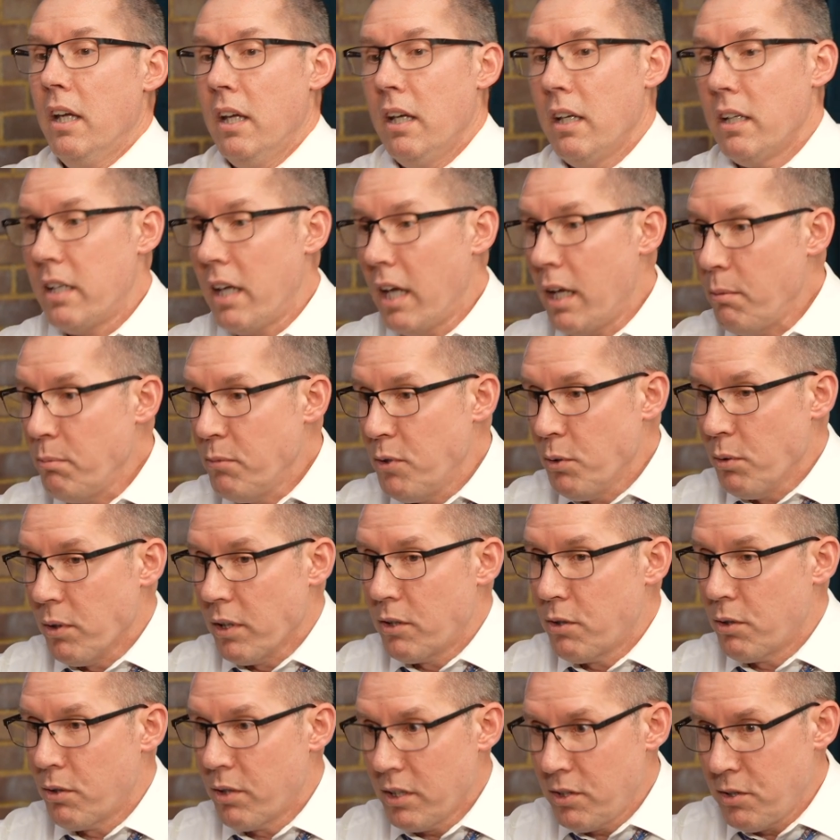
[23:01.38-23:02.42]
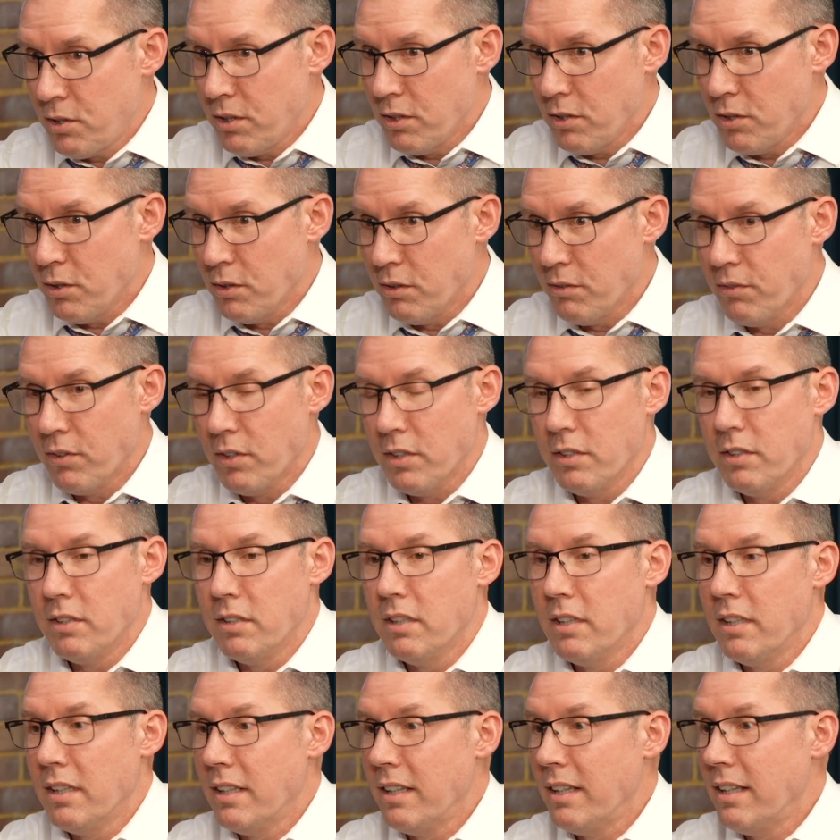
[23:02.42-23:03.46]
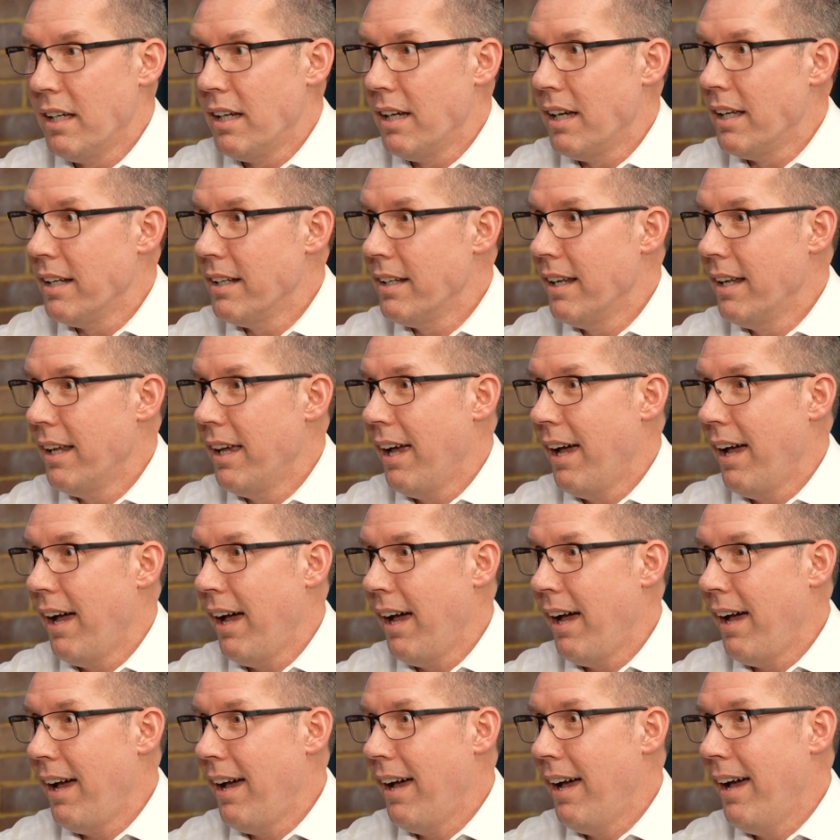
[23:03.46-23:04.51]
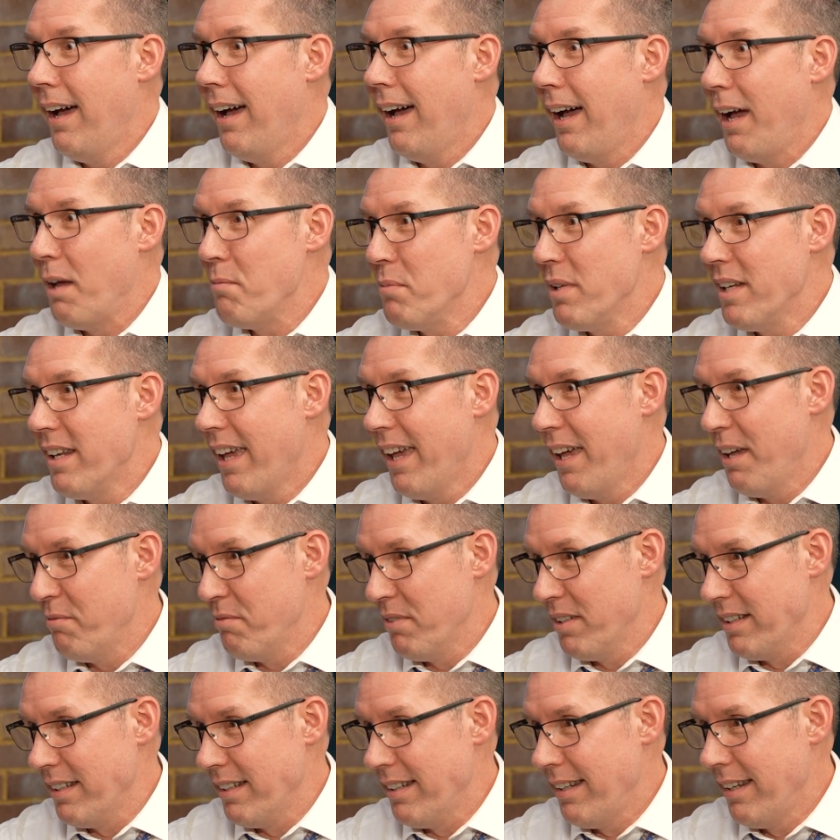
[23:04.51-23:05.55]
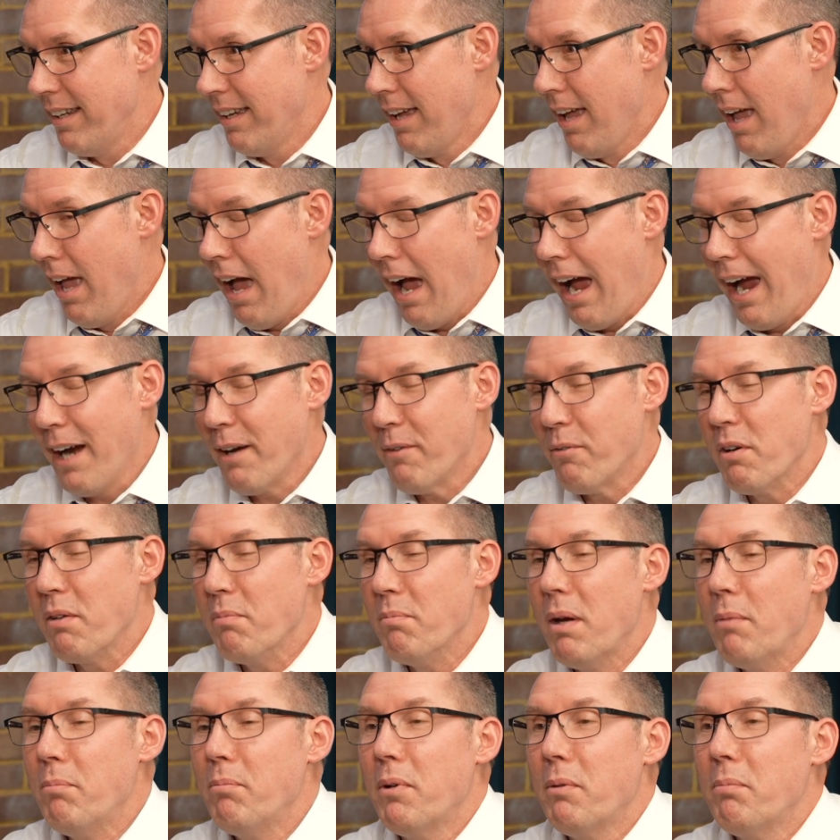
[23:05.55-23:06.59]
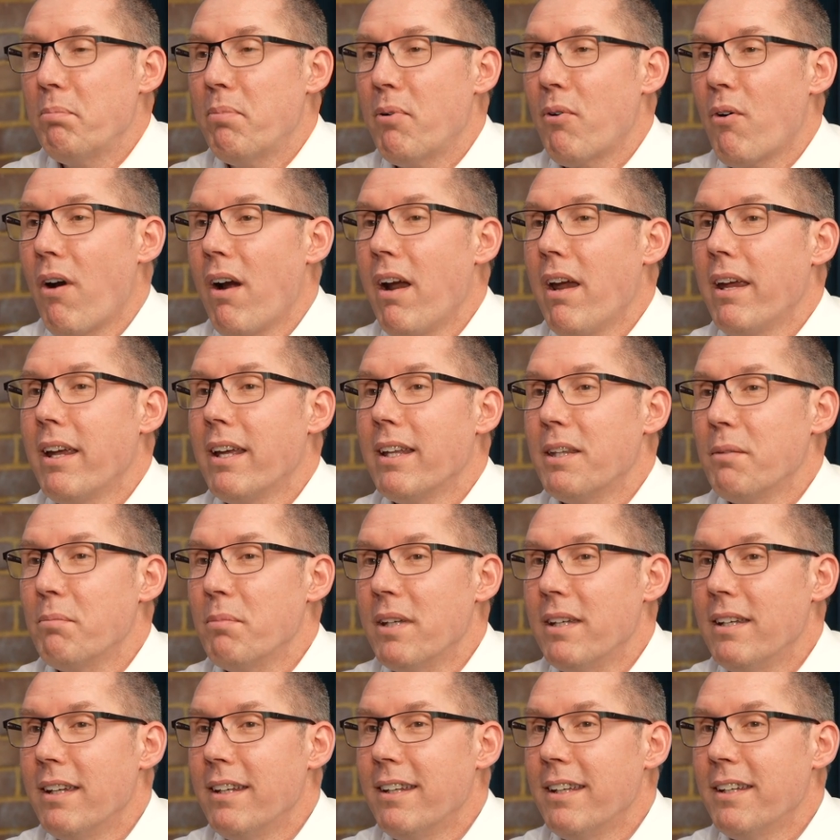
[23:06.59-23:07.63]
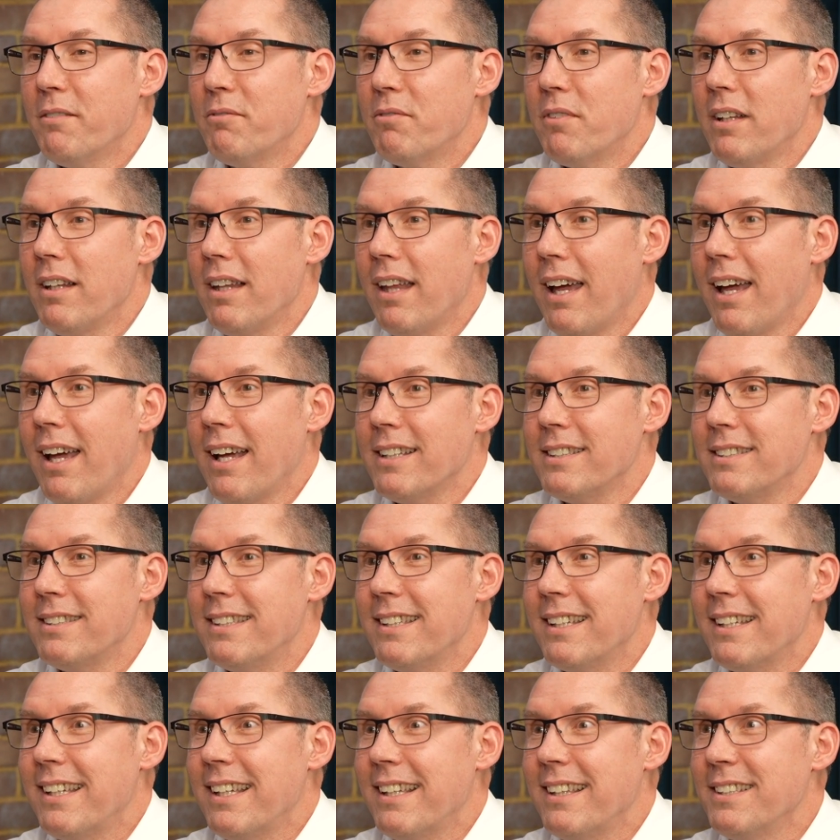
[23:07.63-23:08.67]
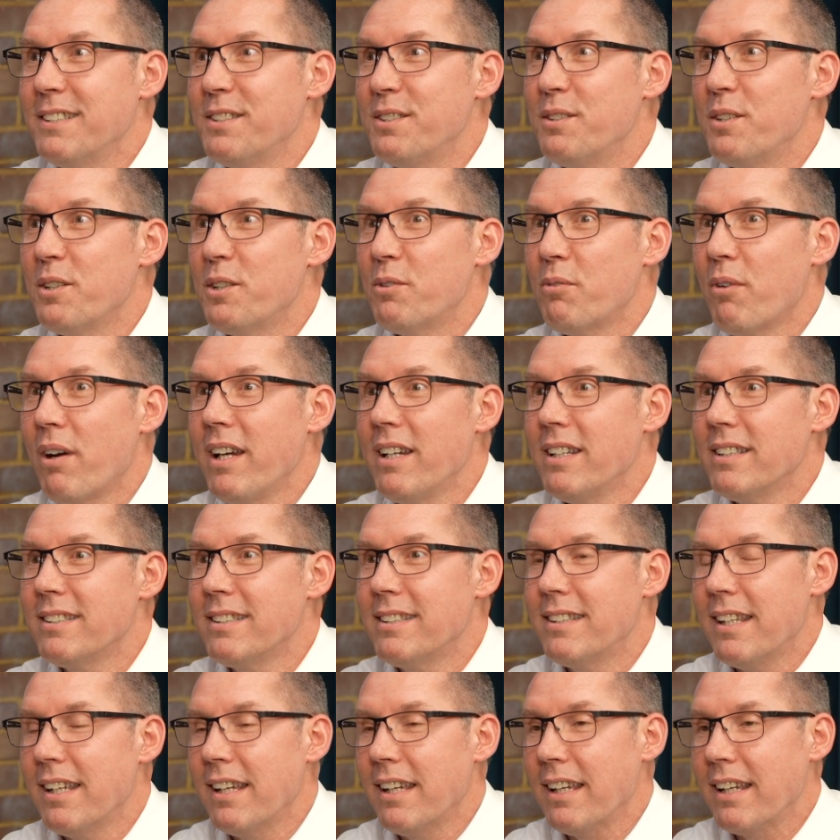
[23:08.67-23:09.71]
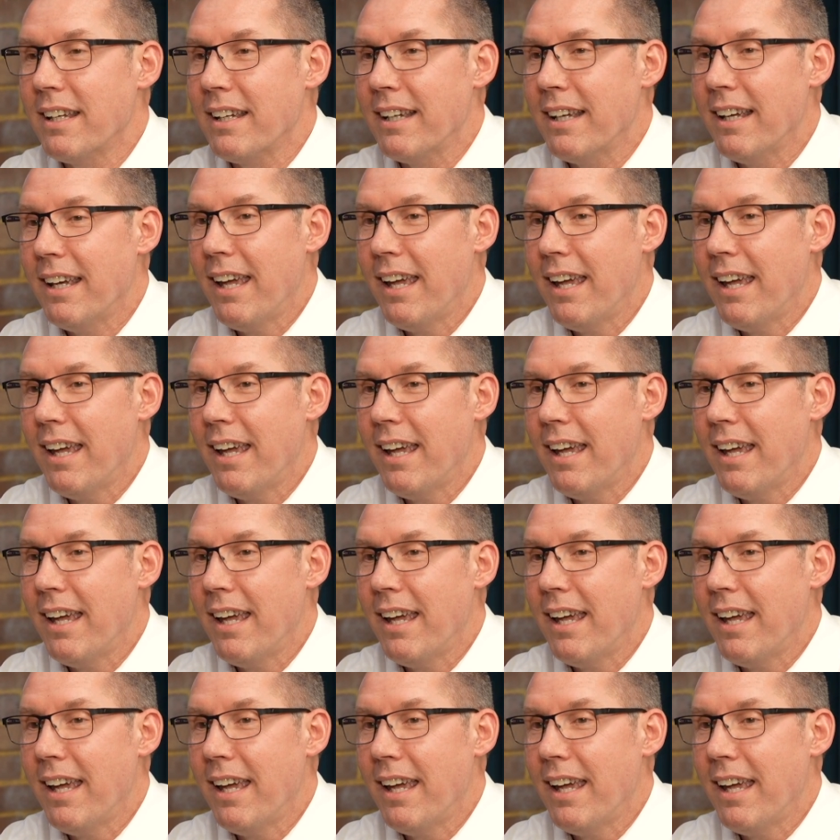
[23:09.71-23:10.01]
came to a Christian university and thought, I'm in heaven. I remember praying at the beginning of class thinking, this is the greatest thing.